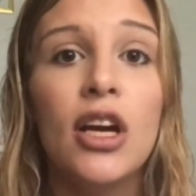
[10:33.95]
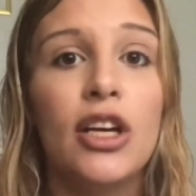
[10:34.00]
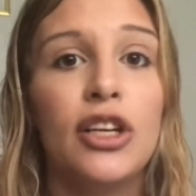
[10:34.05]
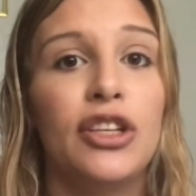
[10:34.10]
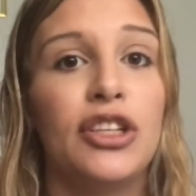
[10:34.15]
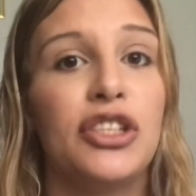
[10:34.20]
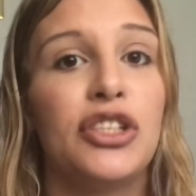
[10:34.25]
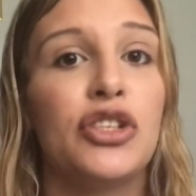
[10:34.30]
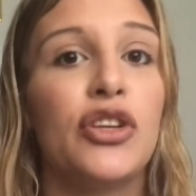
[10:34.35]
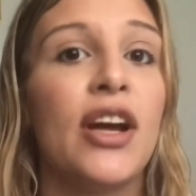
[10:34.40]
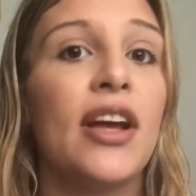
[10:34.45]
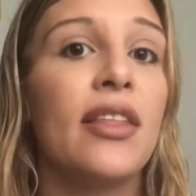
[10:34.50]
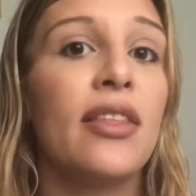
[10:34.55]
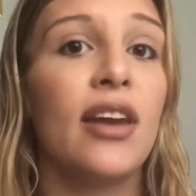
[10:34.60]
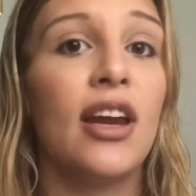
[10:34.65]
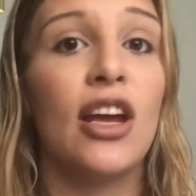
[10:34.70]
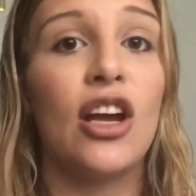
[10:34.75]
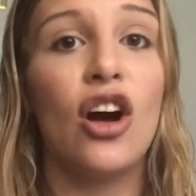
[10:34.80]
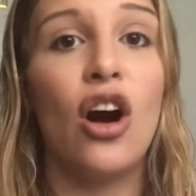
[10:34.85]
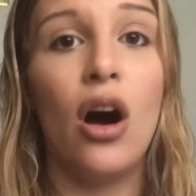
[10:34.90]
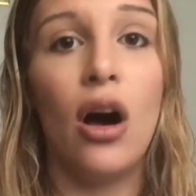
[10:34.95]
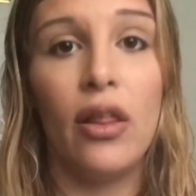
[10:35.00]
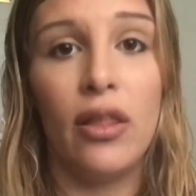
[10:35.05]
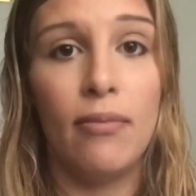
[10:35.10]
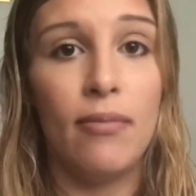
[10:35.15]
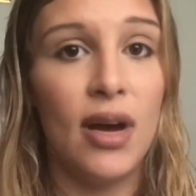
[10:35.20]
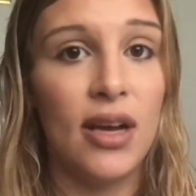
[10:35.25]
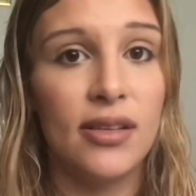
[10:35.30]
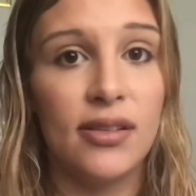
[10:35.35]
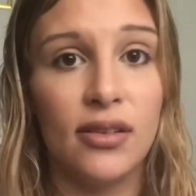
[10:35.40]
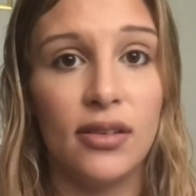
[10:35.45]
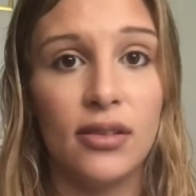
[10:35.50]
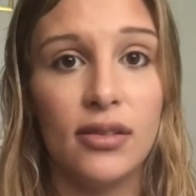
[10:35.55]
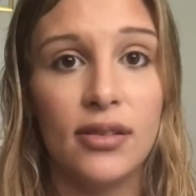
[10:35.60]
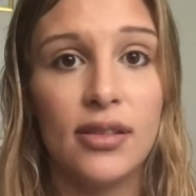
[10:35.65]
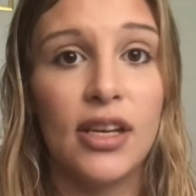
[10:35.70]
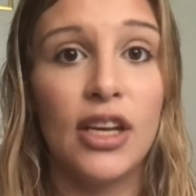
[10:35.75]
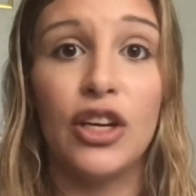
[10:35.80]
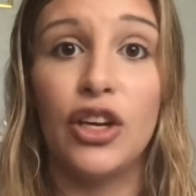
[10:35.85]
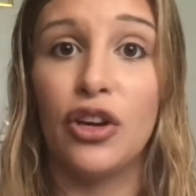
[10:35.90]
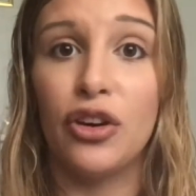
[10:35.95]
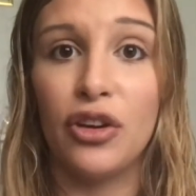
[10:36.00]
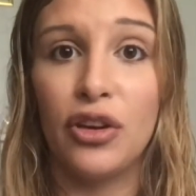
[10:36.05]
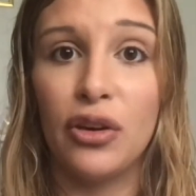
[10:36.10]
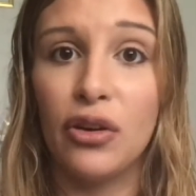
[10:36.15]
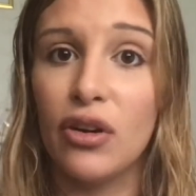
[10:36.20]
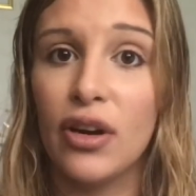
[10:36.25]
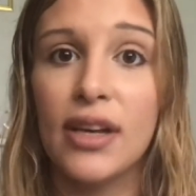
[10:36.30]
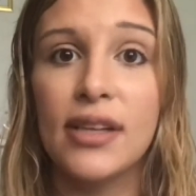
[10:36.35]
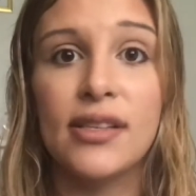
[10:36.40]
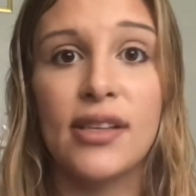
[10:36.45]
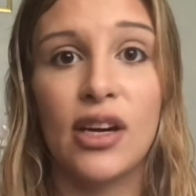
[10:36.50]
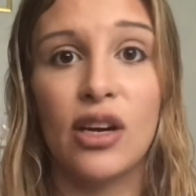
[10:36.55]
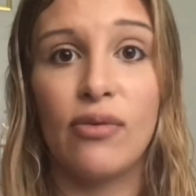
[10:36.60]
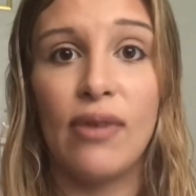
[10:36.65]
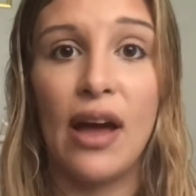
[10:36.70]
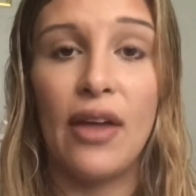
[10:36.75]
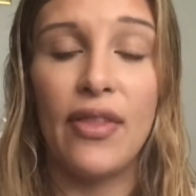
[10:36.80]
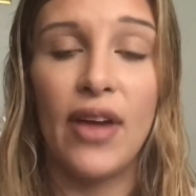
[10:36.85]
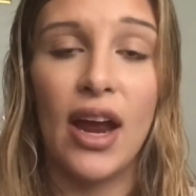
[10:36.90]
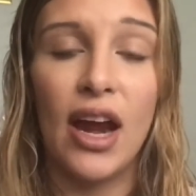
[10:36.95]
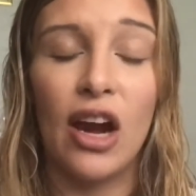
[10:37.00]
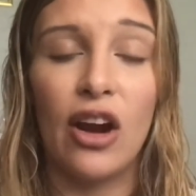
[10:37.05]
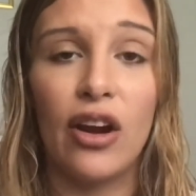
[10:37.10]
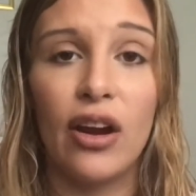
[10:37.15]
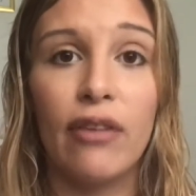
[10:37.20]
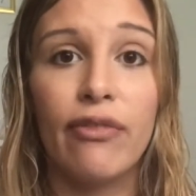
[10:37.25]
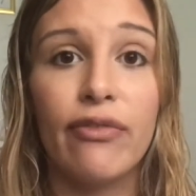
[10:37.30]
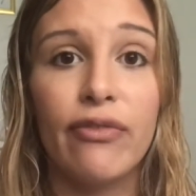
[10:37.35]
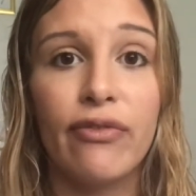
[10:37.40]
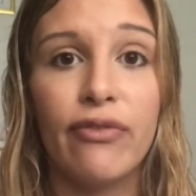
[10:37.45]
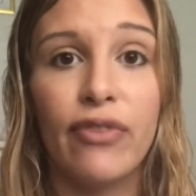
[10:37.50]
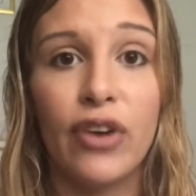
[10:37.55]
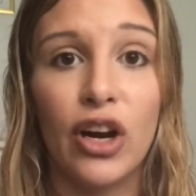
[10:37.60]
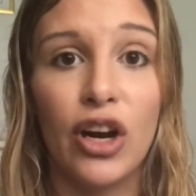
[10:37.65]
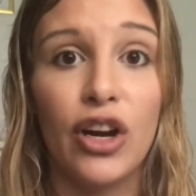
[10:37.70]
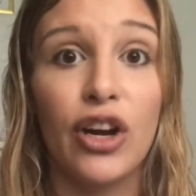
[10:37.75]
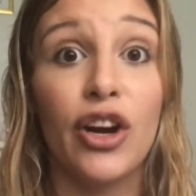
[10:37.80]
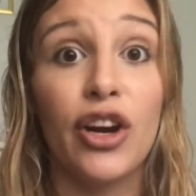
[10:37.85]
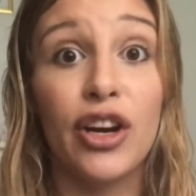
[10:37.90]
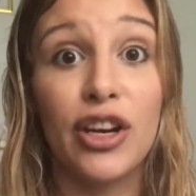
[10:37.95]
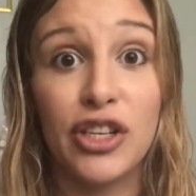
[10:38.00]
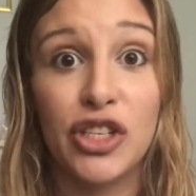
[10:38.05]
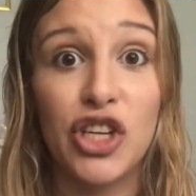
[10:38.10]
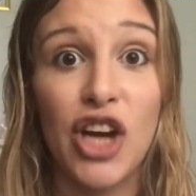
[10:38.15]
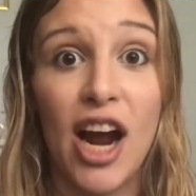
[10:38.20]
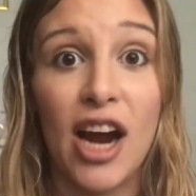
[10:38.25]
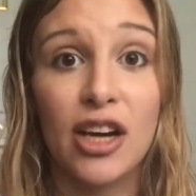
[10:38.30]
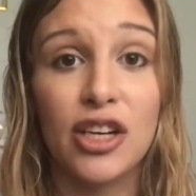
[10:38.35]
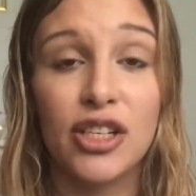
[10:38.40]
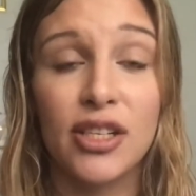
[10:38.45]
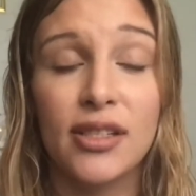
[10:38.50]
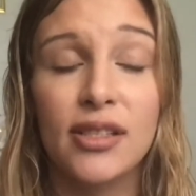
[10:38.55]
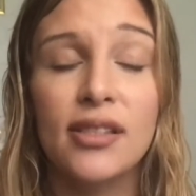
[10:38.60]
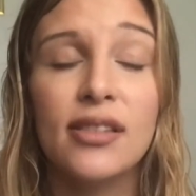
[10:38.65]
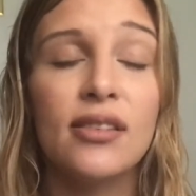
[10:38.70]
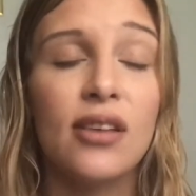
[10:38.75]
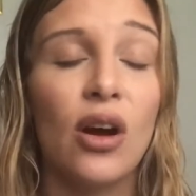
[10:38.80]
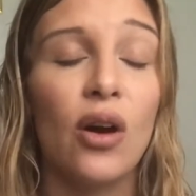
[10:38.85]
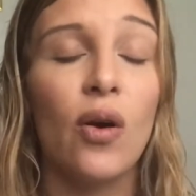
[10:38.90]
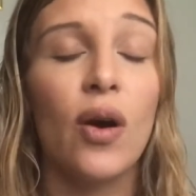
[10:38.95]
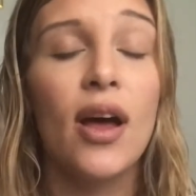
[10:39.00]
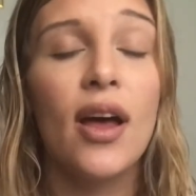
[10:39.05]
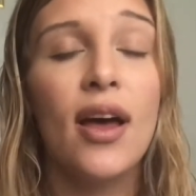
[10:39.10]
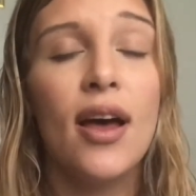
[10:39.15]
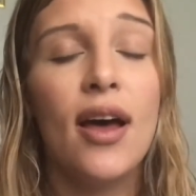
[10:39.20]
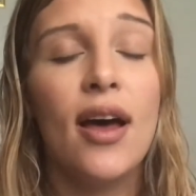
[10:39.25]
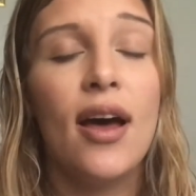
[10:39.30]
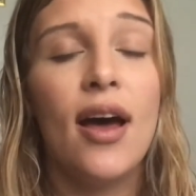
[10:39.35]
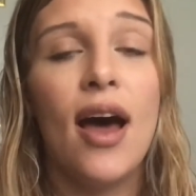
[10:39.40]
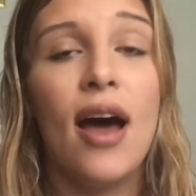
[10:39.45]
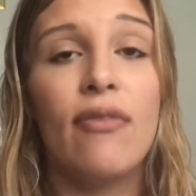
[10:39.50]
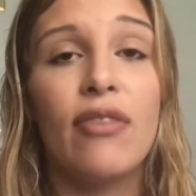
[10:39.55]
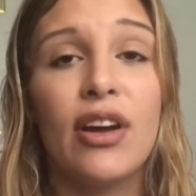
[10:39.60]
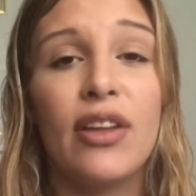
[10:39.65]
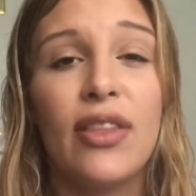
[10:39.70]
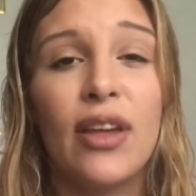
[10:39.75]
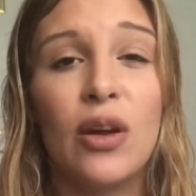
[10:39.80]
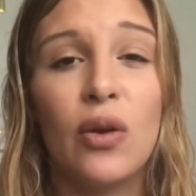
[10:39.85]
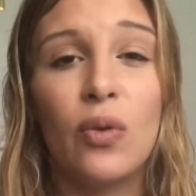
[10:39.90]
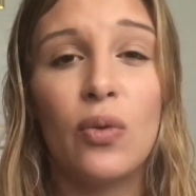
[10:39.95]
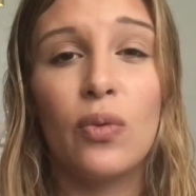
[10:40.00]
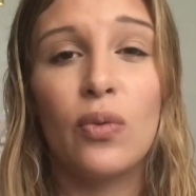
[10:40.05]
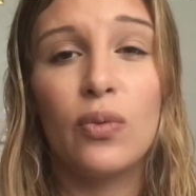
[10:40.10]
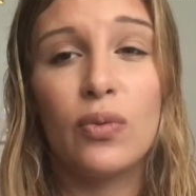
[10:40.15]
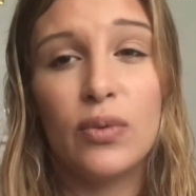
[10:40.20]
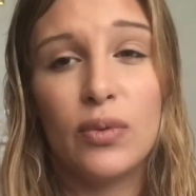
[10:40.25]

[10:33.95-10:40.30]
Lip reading: just strengthening all the muscles in your uterus and around that area for your contractions. So everything